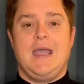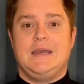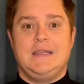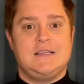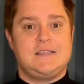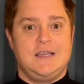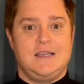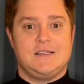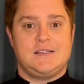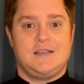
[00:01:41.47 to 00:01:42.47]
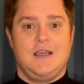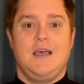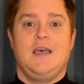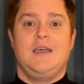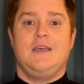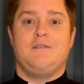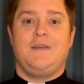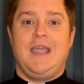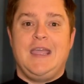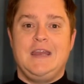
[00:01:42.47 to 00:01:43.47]
and he says, If
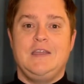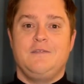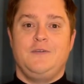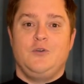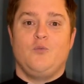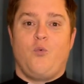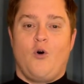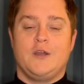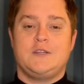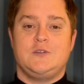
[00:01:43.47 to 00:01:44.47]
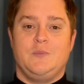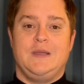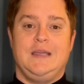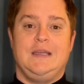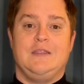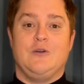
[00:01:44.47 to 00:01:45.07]
any of you want to be